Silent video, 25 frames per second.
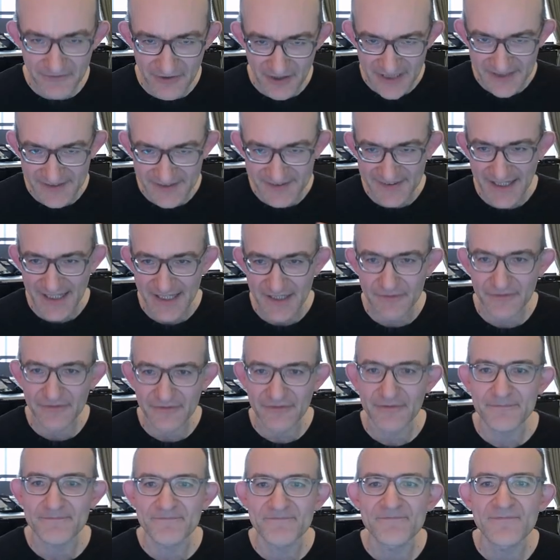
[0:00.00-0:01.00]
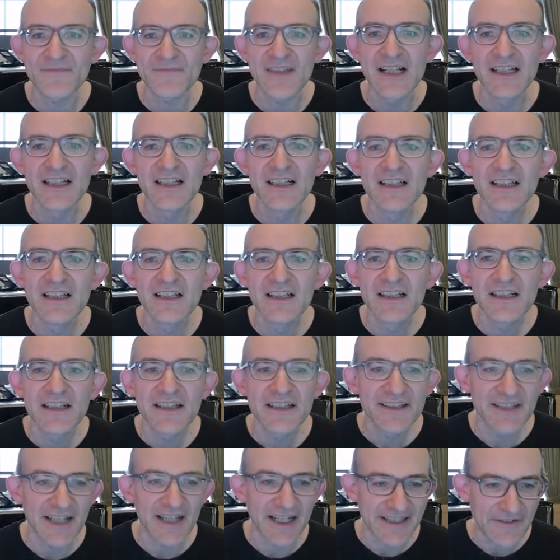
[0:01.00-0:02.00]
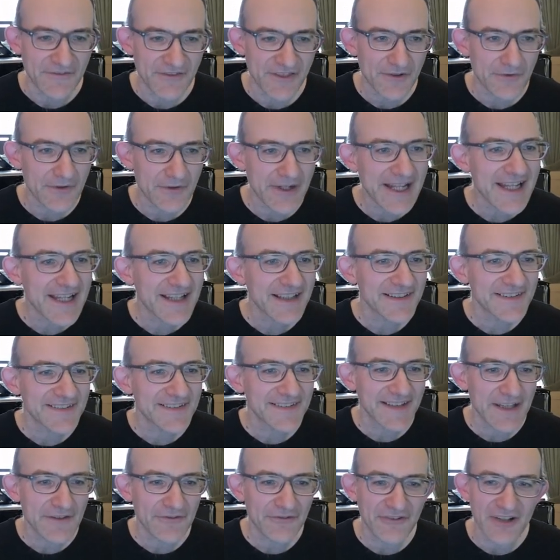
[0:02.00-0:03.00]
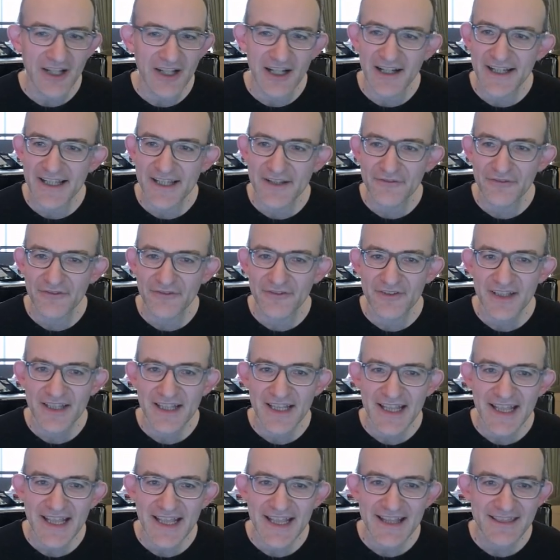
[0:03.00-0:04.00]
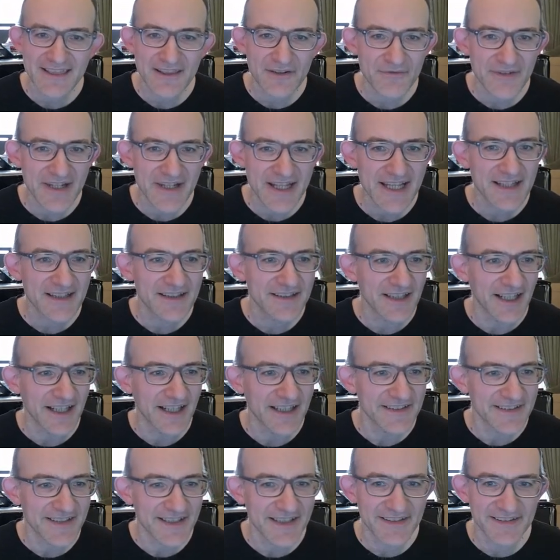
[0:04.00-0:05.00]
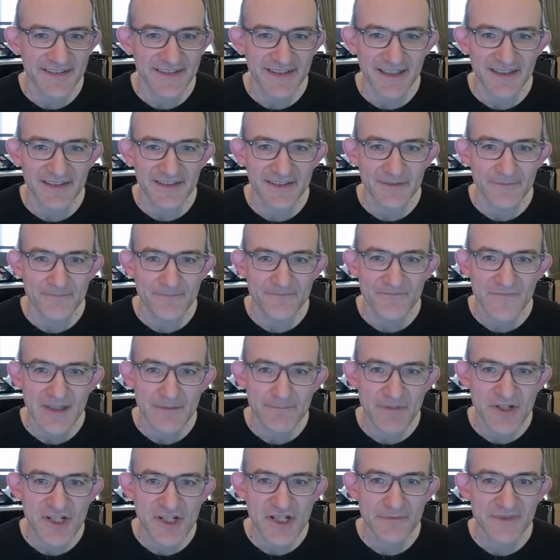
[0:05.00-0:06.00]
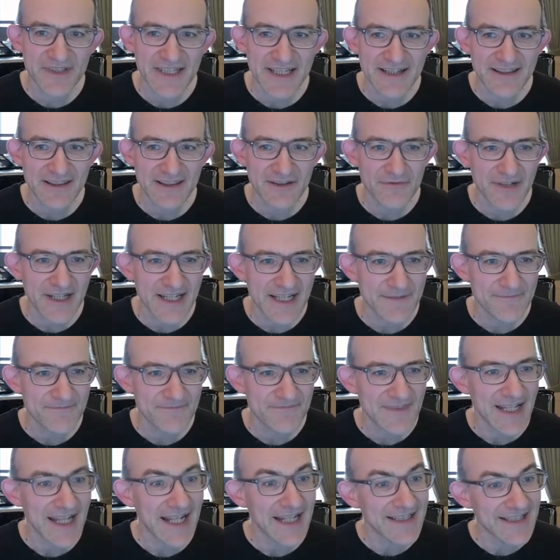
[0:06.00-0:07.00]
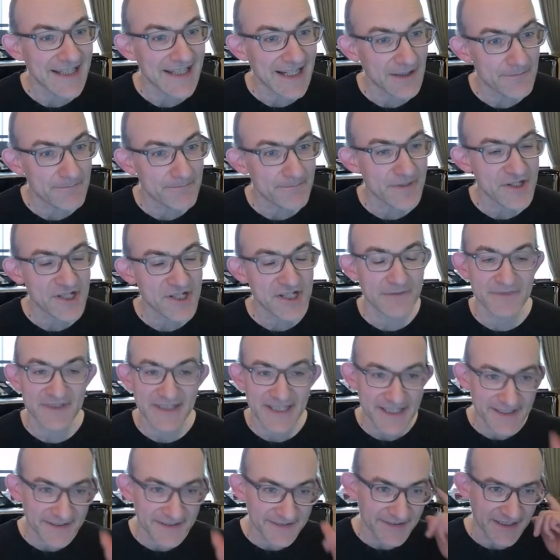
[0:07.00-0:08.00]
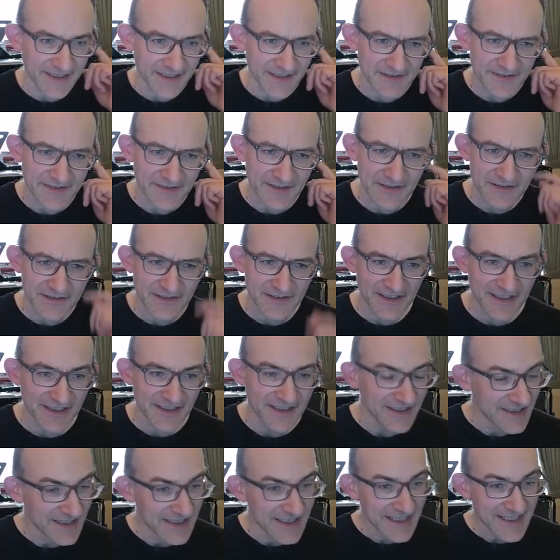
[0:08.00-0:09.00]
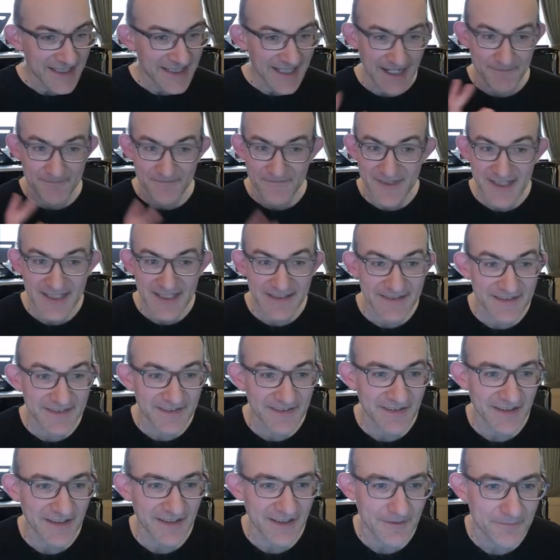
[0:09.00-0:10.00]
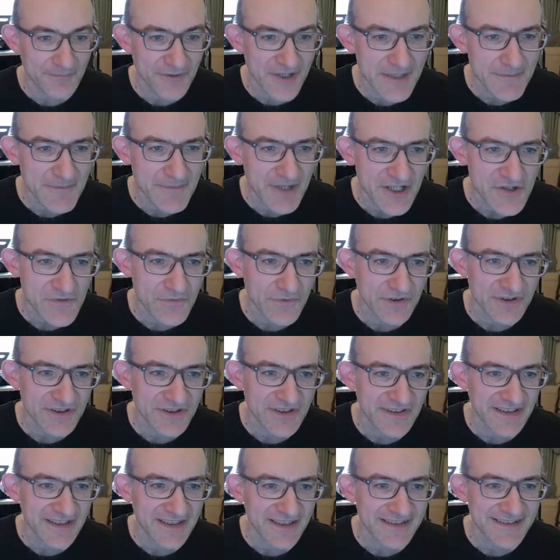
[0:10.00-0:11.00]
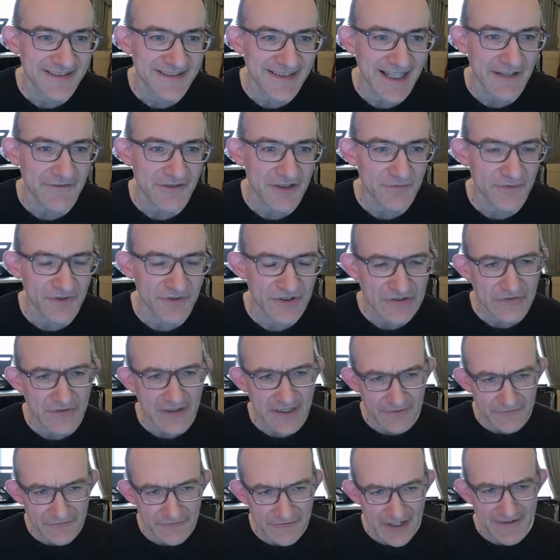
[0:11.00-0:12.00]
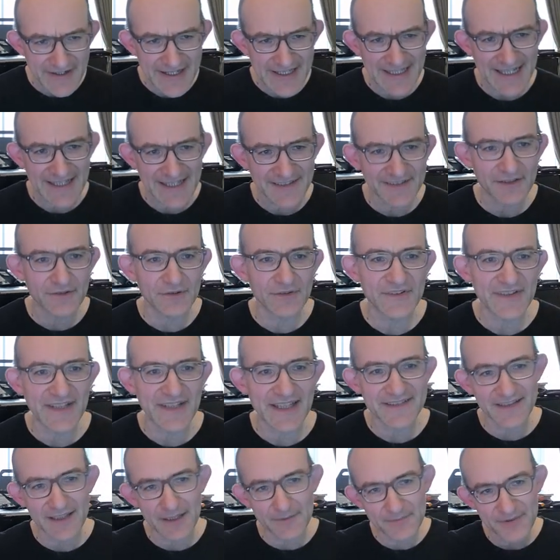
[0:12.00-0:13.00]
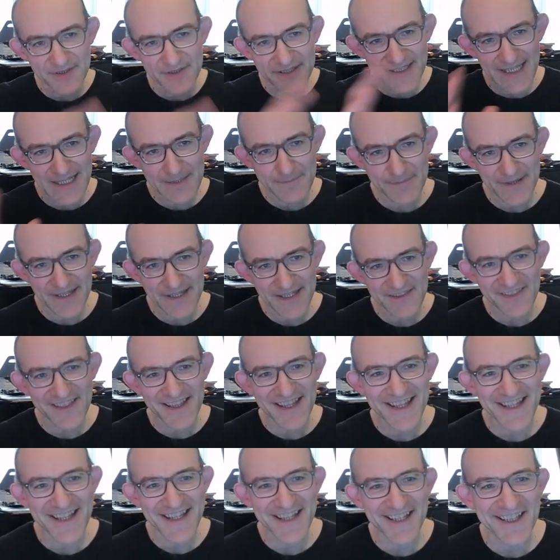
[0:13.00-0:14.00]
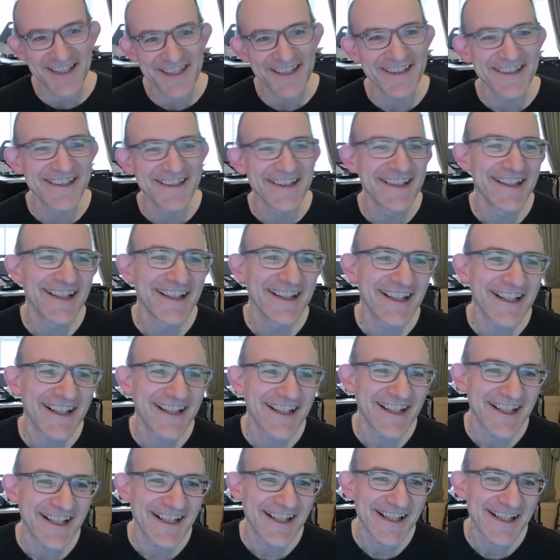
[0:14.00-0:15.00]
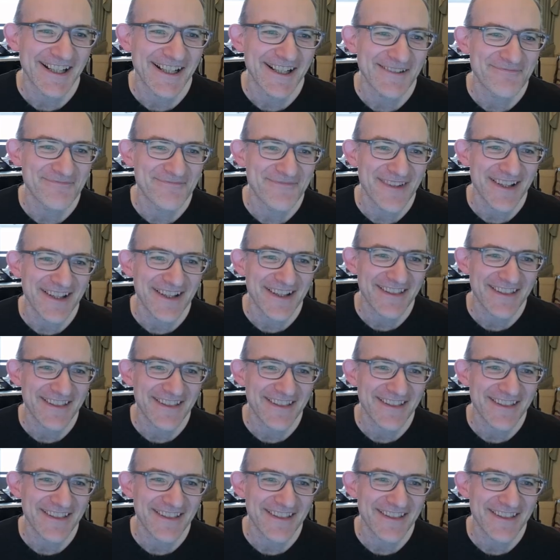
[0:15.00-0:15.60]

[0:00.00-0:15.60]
very safe. Knight f3, c5, e3, knight c6. Bishop d3, and now bishop d6. And this is pretty much what David was doing. Very classical setup, keeping the king